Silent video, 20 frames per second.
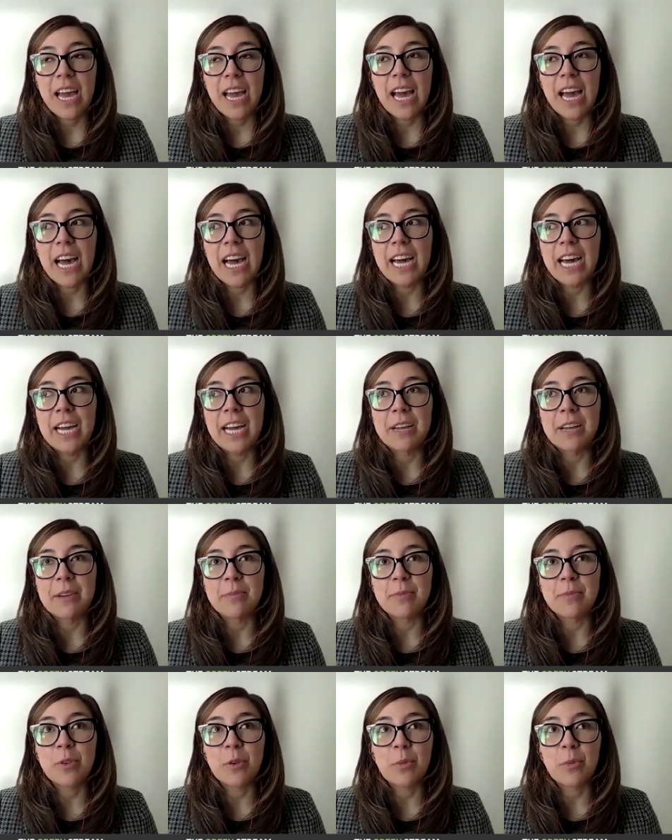
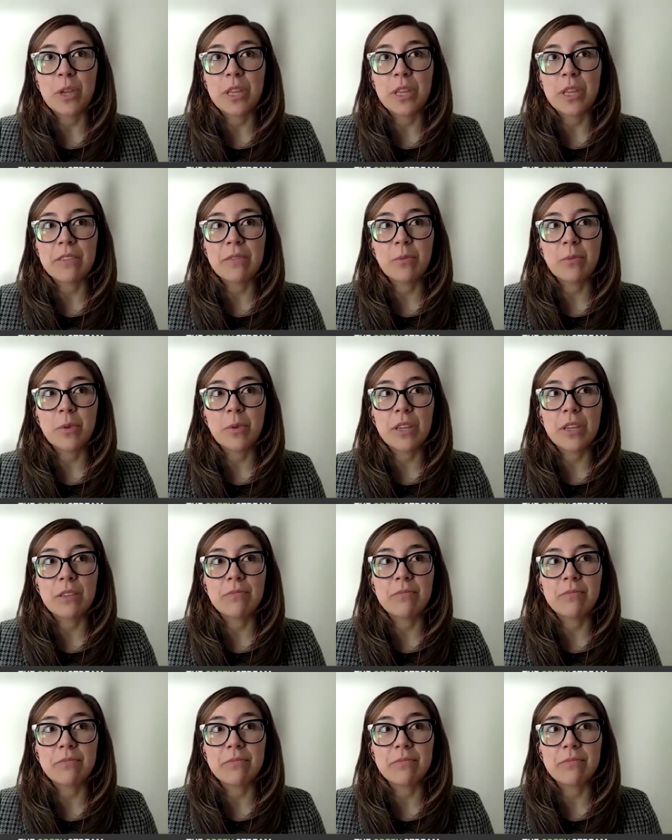um, so we
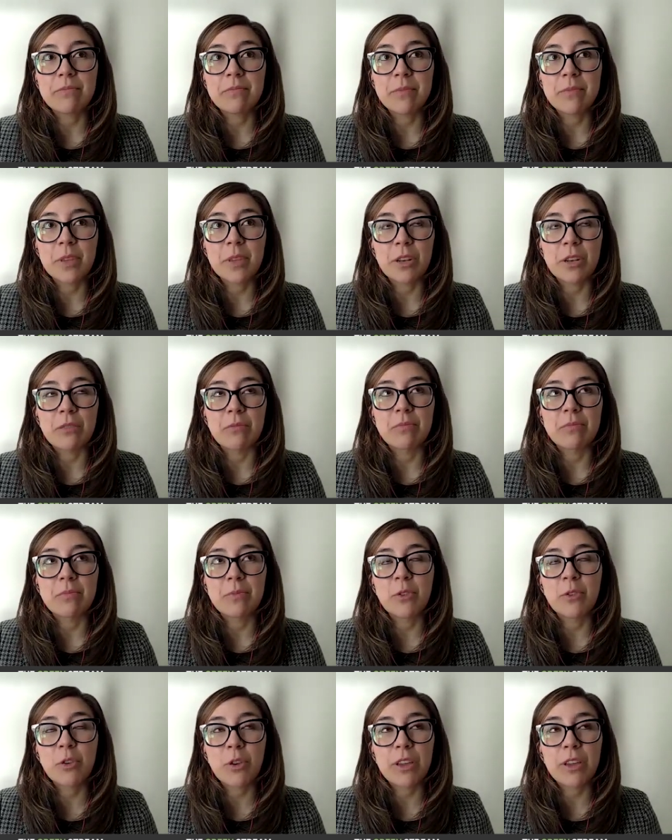we you know
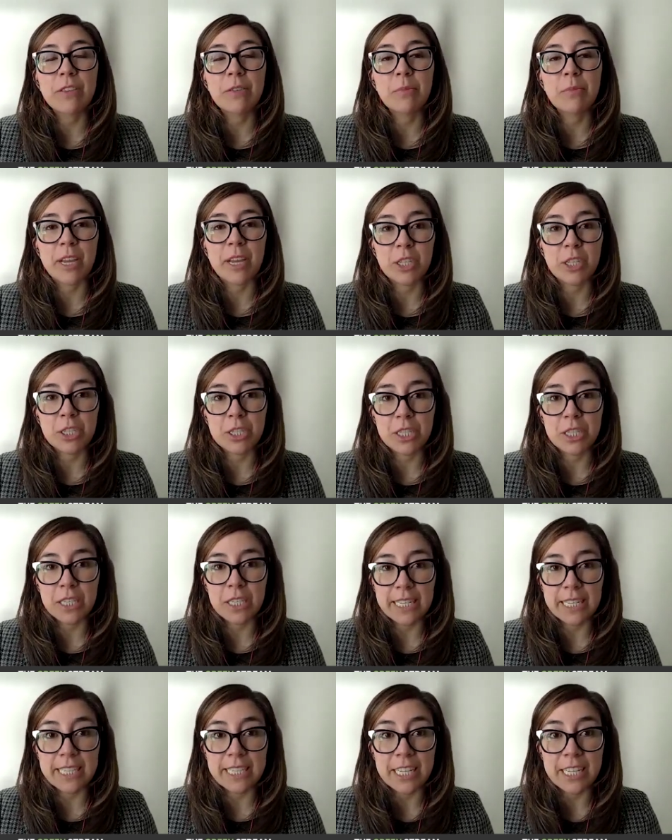took a special
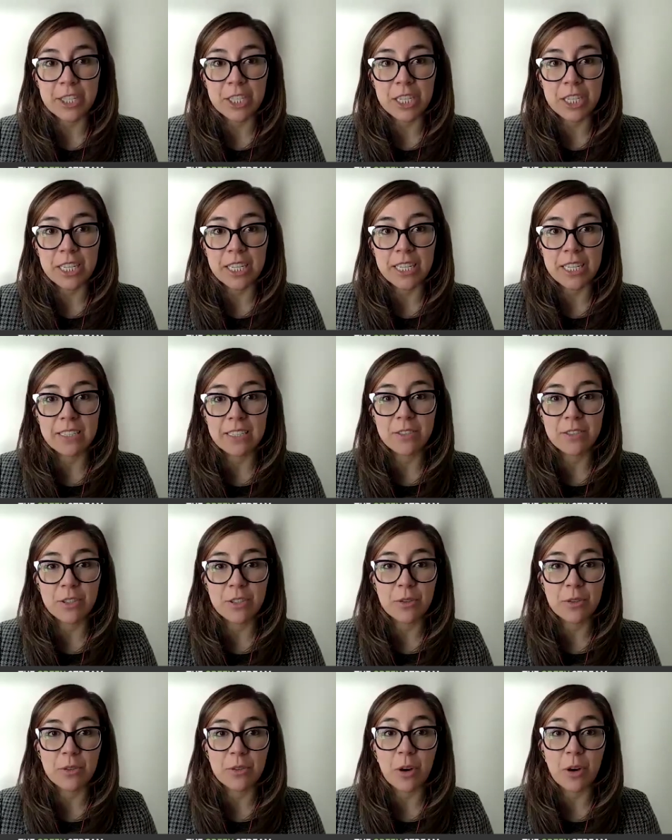attention
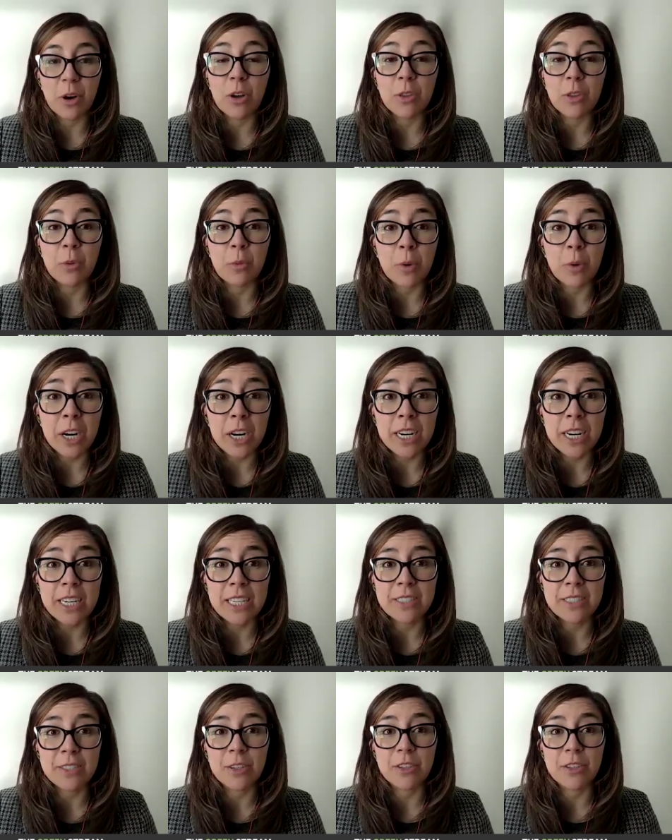to all the
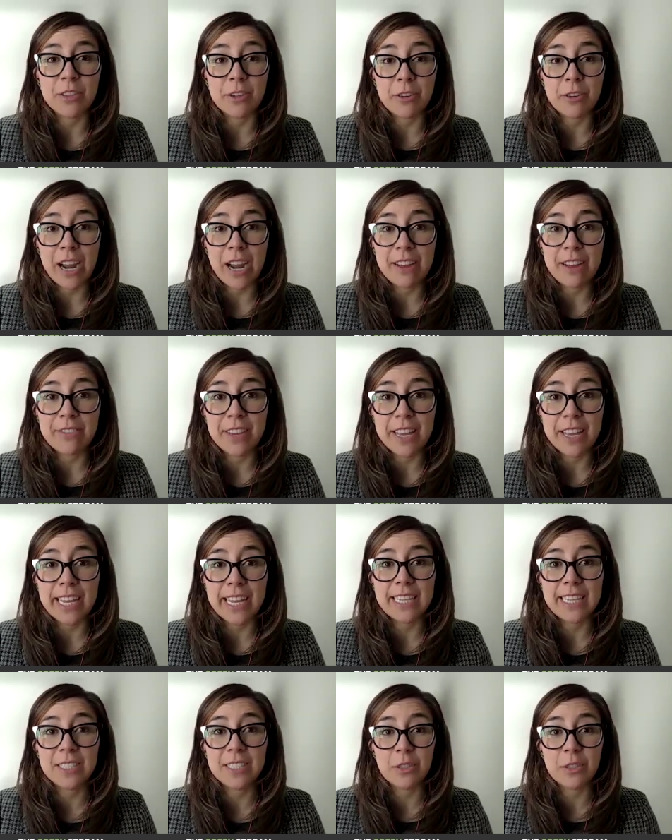words all the
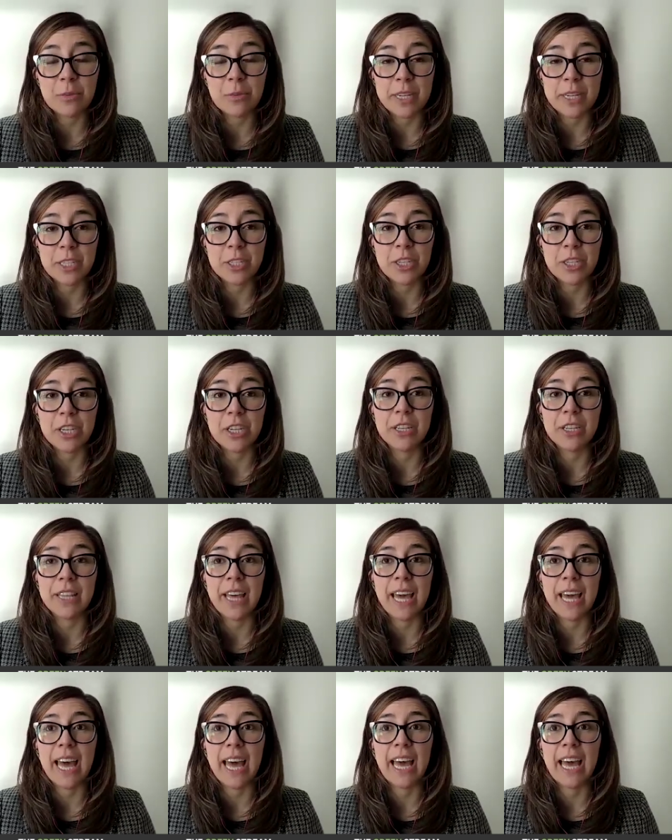graphics to make sure
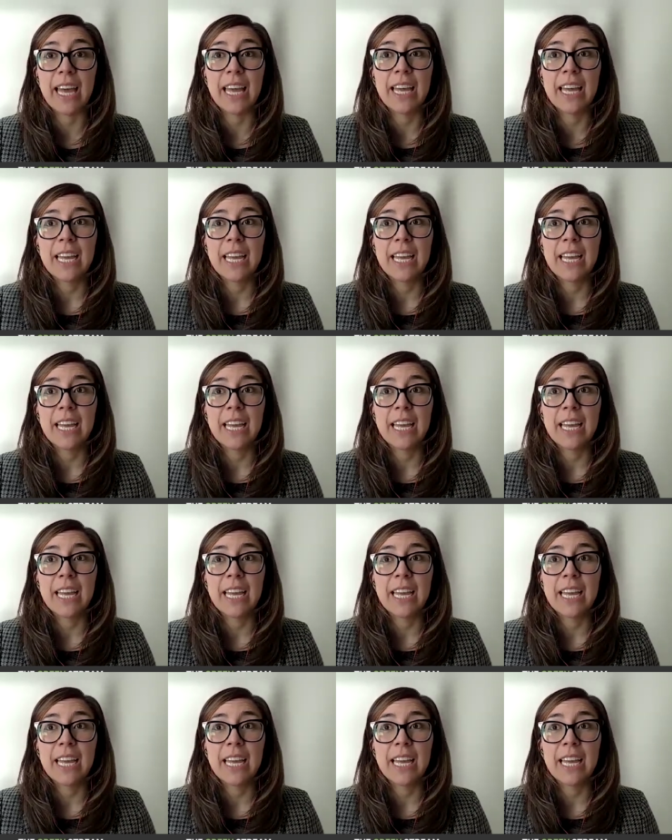that